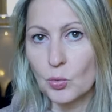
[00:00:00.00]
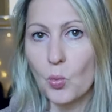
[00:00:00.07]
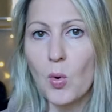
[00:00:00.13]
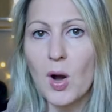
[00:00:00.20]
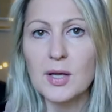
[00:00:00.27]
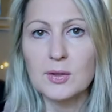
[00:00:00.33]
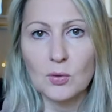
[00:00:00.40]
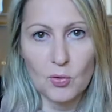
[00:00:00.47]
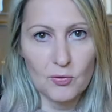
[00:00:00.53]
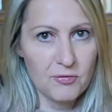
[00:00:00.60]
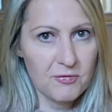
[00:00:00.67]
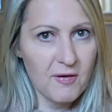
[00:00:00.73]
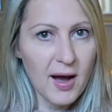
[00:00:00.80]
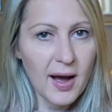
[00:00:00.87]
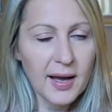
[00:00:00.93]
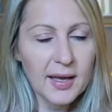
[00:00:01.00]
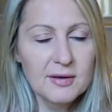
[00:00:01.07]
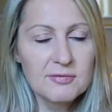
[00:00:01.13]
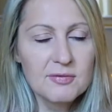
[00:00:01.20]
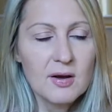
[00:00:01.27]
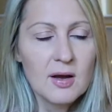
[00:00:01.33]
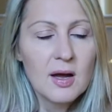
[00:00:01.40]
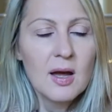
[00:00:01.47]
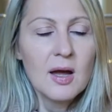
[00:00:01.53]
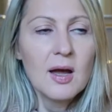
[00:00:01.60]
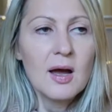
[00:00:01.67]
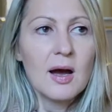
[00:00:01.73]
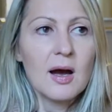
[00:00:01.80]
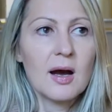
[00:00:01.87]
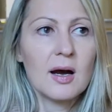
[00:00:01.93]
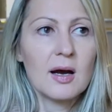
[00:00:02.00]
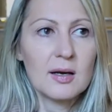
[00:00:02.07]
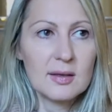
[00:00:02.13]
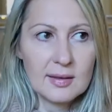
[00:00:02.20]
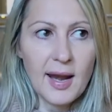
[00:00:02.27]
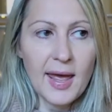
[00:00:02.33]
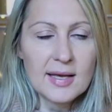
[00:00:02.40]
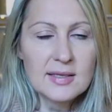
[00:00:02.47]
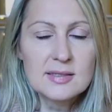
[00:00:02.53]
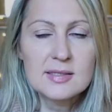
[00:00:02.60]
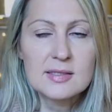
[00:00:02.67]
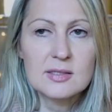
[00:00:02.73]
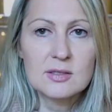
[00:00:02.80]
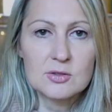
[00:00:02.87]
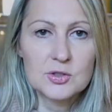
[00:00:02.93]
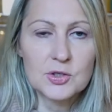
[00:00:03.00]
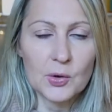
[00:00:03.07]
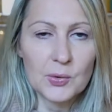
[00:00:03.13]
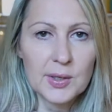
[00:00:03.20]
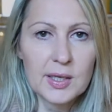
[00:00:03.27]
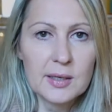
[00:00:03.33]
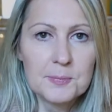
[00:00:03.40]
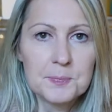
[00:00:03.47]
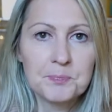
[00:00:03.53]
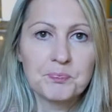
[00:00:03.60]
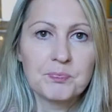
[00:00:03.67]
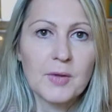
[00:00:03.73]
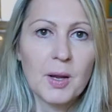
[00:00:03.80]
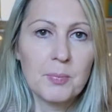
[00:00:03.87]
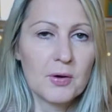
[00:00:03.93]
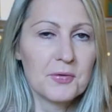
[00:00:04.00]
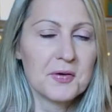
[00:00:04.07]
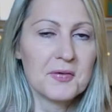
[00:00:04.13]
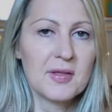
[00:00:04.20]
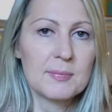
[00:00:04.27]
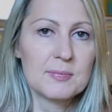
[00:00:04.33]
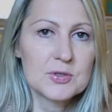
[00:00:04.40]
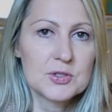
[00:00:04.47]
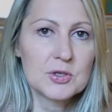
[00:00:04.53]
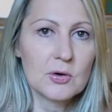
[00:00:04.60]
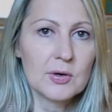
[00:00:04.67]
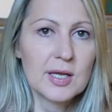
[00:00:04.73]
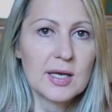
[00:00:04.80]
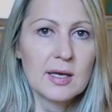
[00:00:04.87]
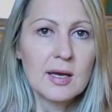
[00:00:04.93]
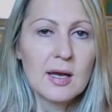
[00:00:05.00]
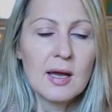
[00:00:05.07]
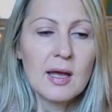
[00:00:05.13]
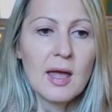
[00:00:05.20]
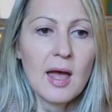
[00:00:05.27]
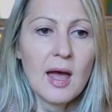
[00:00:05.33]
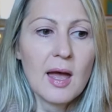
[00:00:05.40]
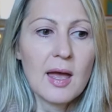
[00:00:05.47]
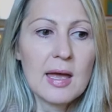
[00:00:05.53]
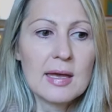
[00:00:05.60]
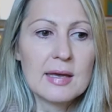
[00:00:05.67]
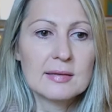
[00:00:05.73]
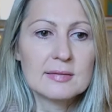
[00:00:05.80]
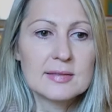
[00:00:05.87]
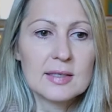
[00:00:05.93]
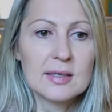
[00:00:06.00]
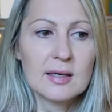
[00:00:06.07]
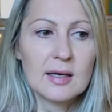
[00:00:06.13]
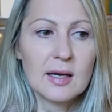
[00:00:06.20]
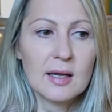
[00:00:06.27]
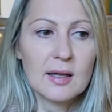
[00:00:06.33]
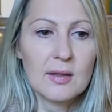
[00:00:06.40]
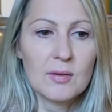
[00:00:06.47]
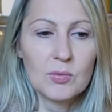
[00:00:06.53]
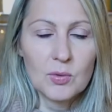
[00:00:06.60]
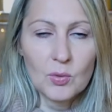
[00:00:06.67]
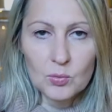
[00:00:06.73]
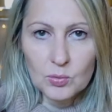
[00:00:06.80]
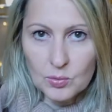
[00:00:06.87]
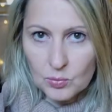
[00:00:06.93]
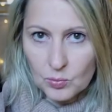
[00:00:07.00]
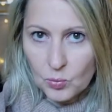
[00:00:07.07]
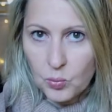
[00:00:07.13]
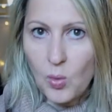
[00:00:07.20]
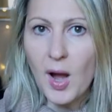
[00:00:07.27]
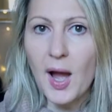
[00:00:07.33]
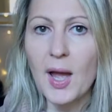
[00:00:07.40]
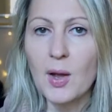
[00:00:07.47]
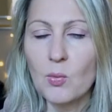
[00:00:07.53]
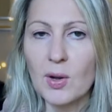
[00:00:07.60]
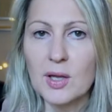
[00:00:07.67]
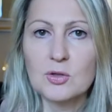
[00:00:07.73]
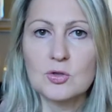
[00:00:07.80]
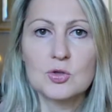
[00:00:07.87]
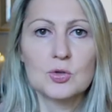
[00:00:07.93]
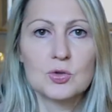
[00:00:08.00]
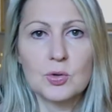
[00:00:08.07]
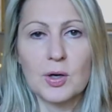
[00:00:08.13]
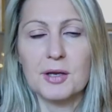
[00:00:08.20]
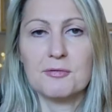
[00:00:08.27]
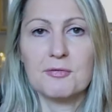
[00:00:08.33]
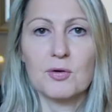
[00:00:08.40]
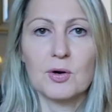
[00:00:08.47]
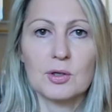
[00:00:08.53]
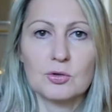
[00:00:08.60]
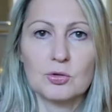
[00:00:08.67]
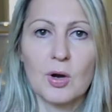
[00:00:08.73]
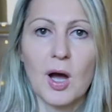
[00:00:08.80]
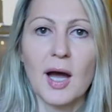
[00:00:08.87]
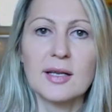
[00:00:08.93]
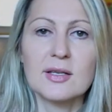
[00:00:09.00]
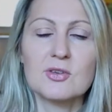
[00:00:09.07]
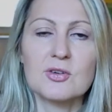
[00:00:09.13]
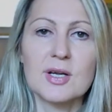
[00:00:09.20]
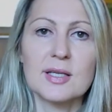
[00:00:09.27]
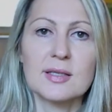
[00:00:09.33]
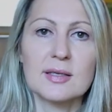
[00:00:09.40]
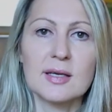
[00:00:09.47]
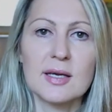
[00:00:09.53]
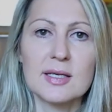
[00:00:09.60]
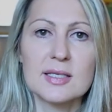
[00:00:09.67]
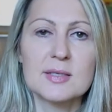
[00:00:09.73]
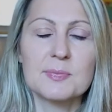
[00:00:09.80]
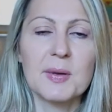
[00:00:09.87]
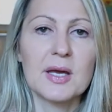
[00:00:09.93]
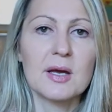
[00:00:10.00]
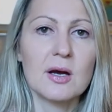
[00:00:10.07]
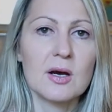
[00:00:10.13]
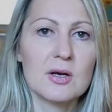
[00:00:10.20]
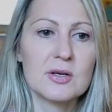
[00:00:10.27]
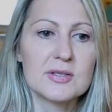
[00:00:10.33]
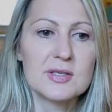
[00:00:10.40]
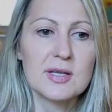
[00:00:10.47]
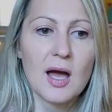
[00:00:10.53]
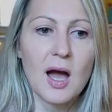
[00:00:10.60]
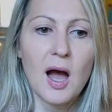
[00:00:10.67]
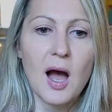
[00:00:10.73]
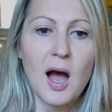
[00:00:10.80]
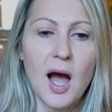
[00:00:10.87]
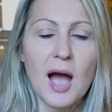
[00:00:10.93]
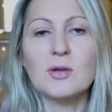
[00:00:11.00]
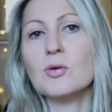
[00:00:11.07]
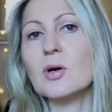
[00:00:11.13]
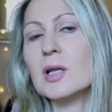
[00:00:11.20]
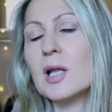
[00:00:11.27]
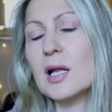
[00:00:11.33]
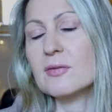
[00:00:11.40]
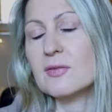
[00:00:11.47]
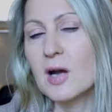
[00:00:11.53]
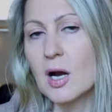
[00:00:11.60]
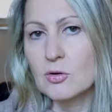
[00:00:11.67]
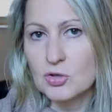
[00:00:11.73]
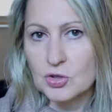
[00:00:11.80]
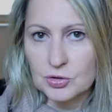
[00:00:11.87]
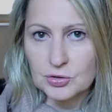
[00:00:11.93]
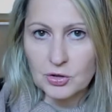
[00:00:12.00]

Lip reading: 105 lens, Sony, both of them Sony. And why I went to 24 to 100 is because I do a lot of cultural